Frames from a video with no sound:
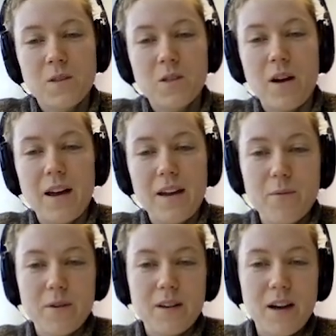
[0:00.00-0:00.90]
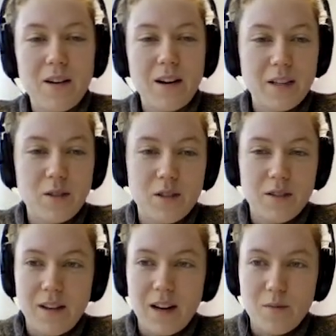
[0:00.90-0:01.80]
So I would now like to
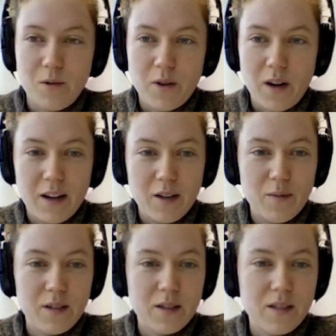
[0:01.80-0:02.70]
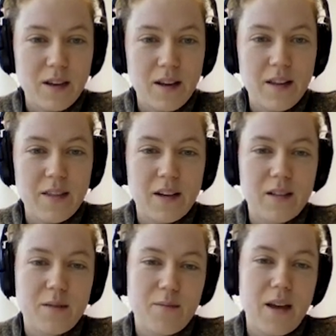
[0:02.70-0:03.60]
develop two arguments that
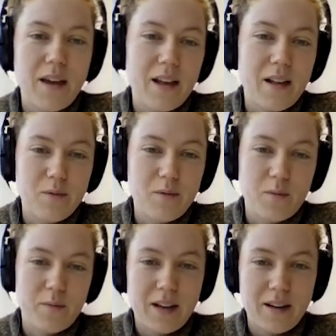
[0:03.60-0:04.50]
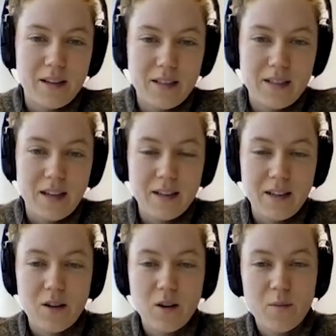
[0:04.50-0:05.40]
may help to better understand
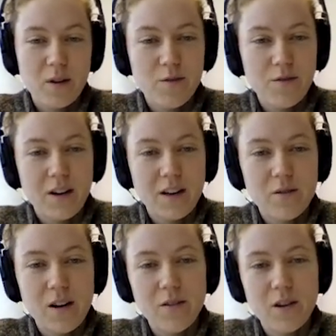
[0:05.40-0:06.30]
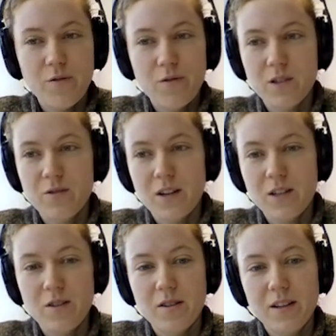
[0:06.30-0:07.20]
how commodified arrival
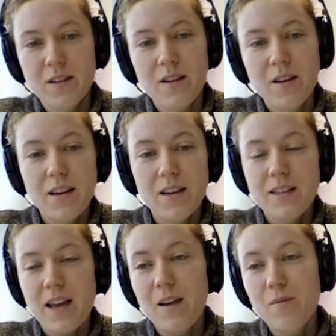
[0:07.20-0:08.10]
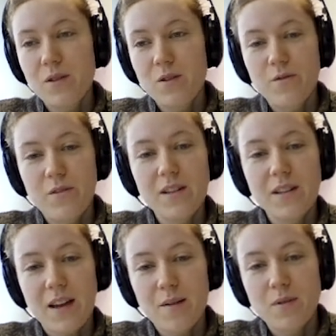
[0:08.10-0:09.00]
infrastructuring is able to fill
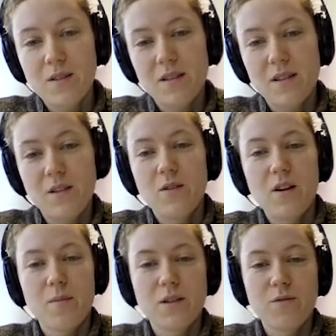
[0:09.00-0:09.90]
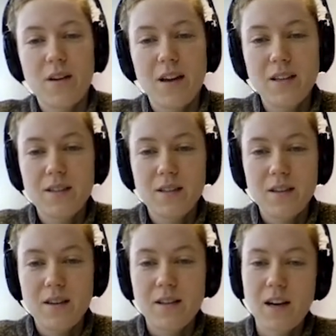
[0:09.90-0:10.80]
gaps that newcomers face
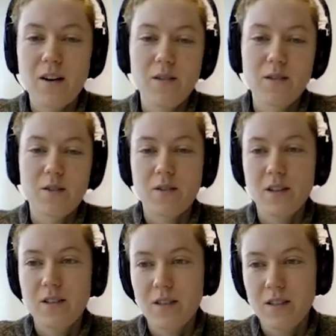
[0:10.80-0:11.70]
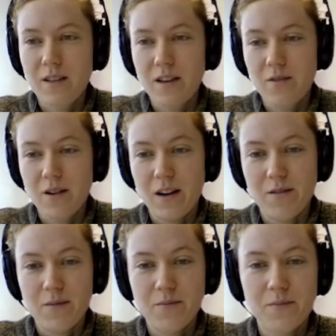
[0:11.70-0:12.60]
and how it structures their
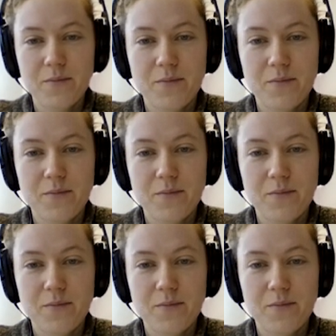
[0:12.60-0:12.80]
arrival.